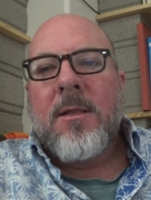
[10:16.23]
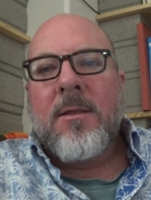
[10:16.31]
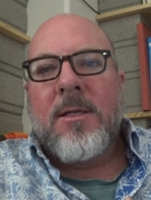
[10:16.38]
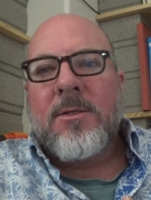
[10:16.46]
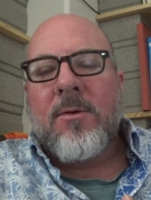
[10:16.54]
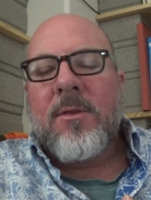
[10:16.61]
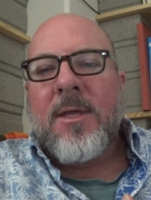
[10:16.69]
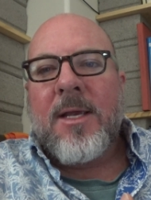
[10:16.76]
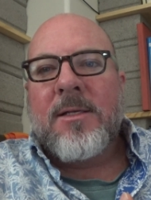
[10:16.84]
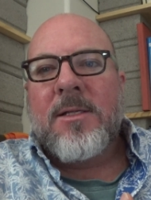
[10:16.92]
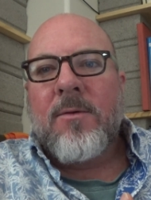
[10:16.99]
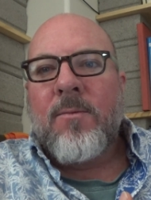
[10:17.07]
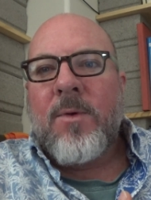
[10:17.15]
These are
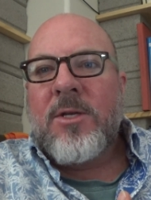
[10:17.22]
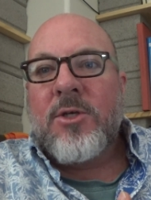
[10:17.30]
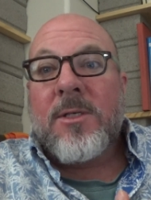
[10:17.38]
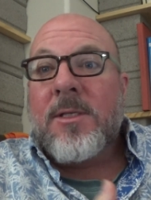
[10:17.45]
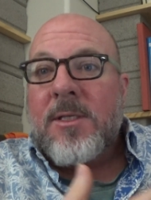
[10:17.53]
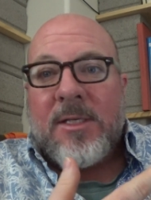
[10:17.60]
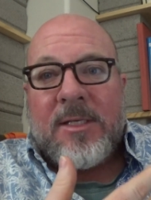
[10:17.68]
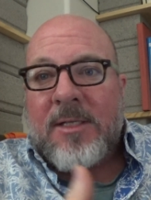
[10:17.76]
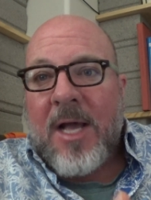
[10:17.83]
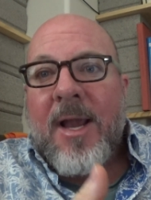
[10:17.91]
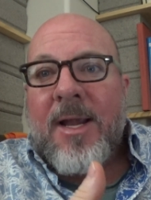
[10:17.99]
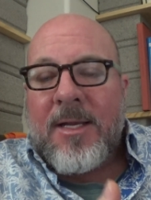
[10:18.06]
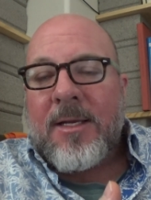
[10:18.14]
things that we just
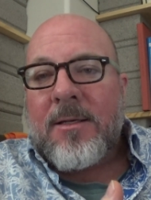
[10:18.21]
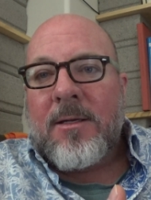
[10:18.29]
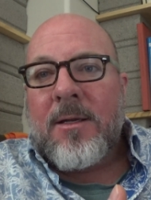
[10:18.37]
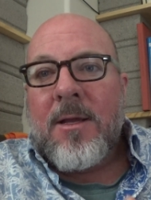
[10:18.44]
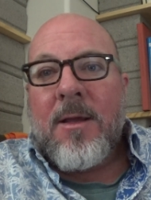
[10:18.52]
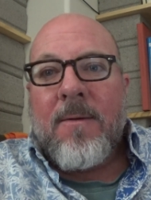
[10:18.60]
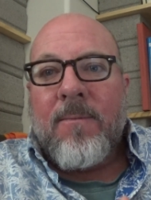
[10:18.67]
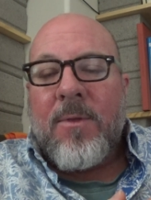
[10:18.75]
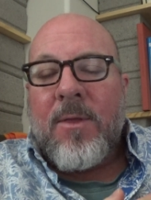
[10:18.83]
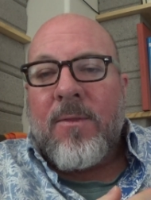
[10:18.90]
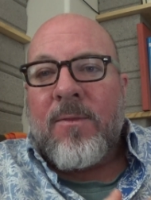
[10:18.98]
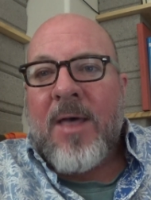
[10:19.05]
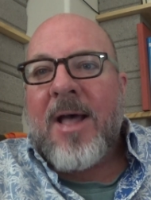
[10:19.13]
decided
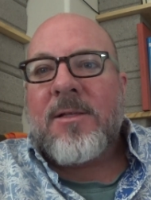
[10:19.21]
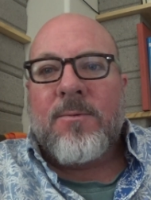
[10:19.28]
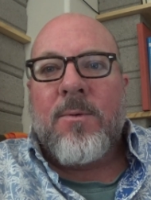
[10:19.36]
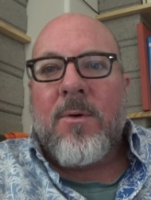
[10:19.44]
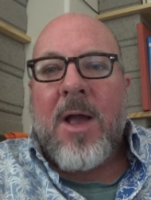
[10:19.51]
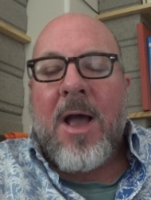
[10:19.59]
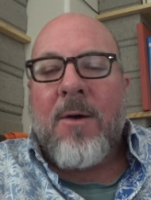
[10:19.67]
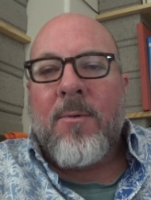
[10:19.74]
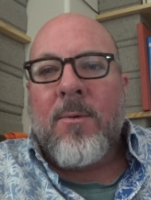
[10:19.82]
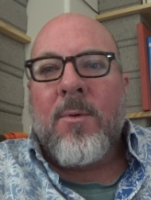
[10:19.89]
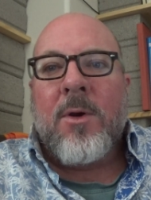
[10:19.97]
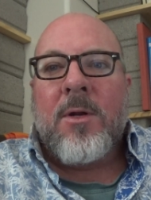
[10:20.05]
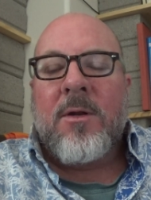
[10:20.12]
that that's what, how we
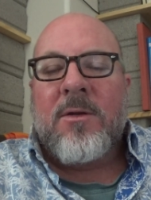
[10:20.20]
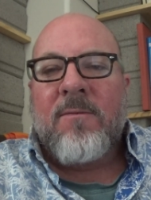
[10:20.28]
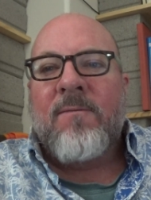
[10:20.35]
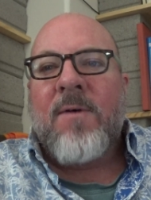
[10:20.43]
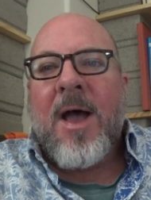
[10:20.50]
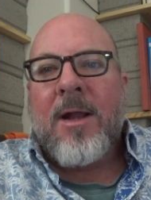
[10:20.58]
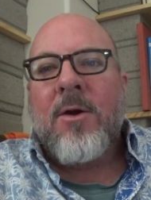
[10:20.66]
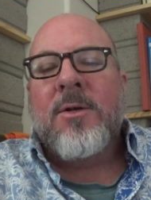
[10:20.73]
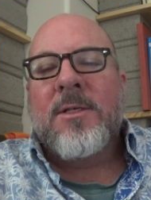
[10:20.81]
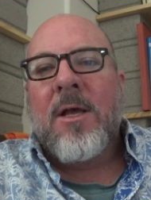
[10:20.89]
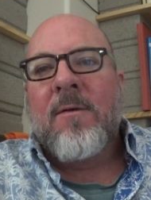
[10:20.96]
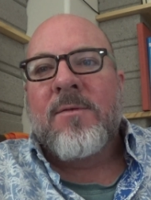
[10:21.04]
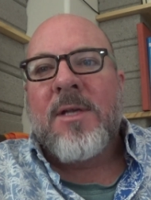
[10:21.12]
were going to divide
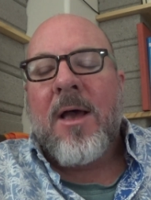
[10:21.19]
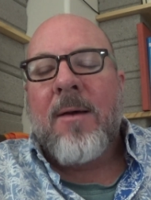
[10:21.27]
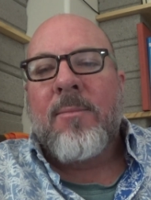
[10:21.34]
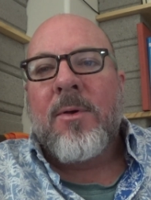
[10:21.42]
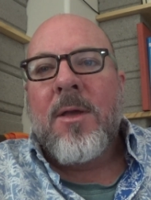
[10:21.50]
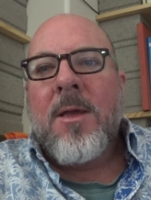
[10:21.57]
ourselves up.